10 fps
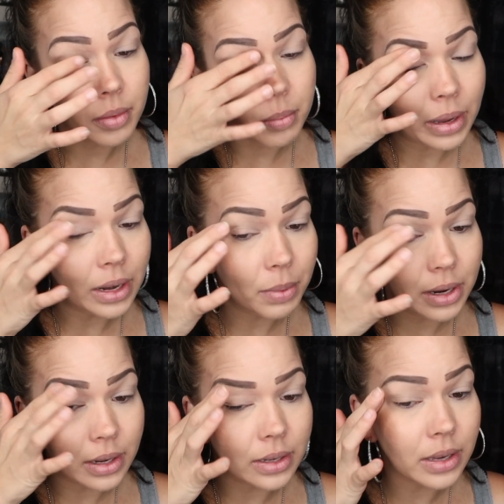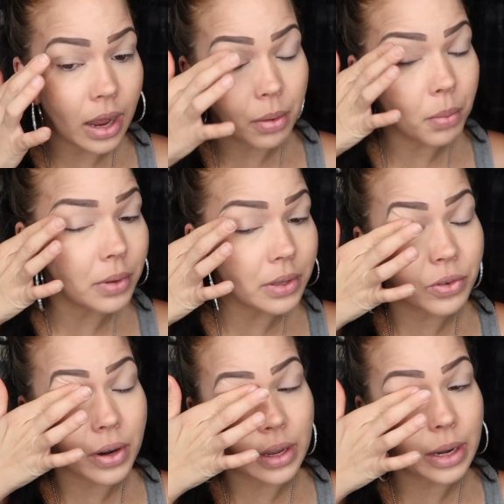mainly because I
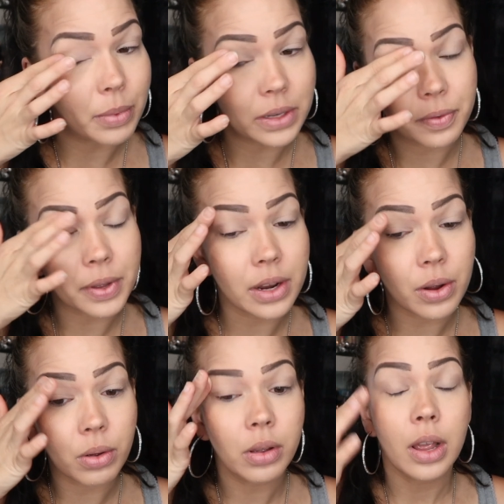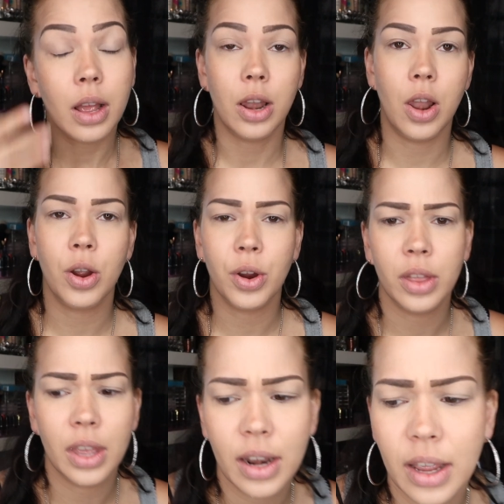wasn't trying to keep this video longer
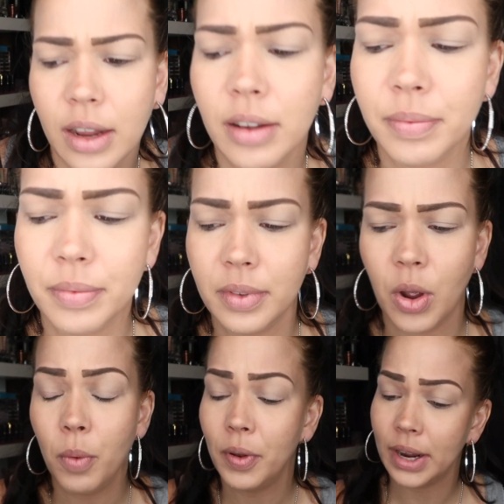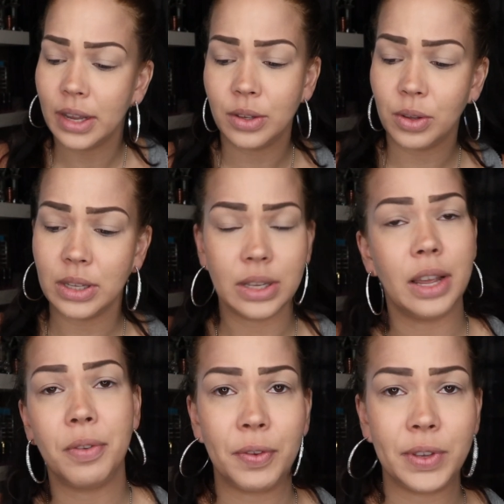than, like, hopefully I can do this in
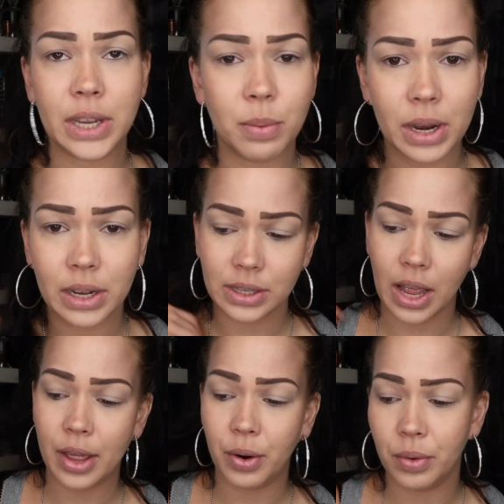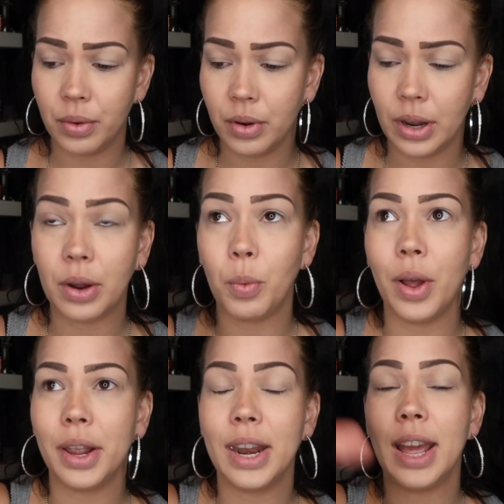like 15 minutes. I don't like, well,
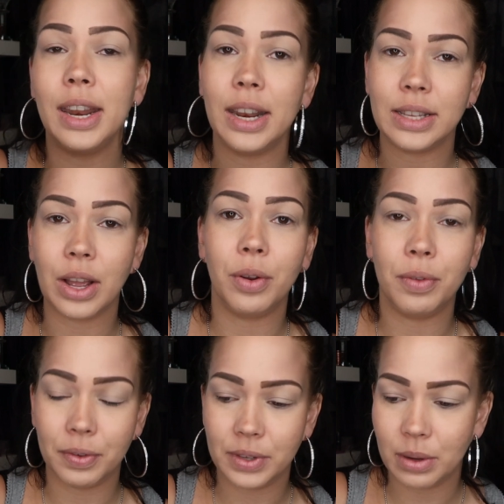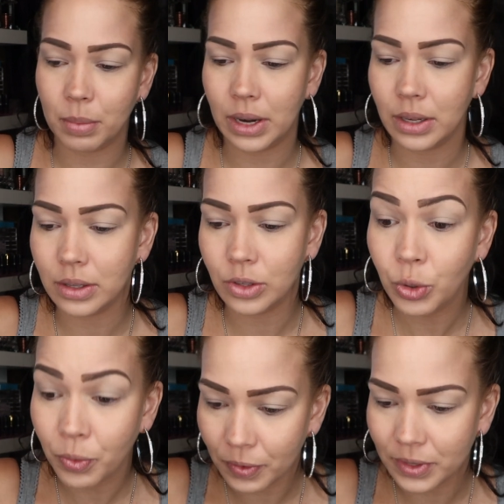I can edit it down in 15 minutes
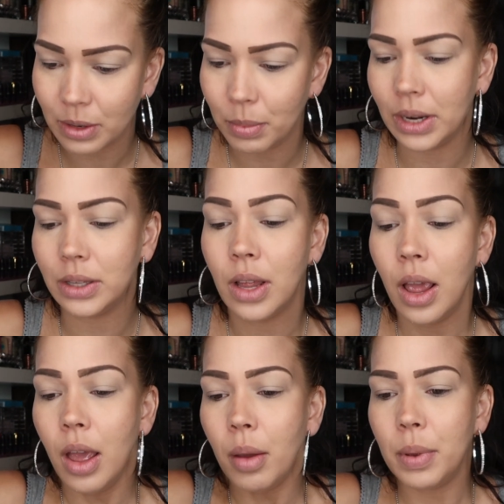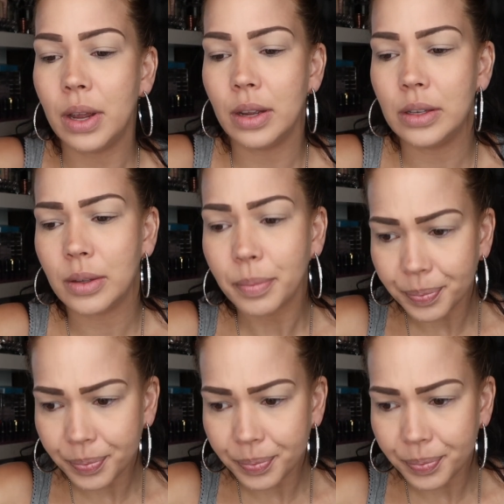to 15 minutes, because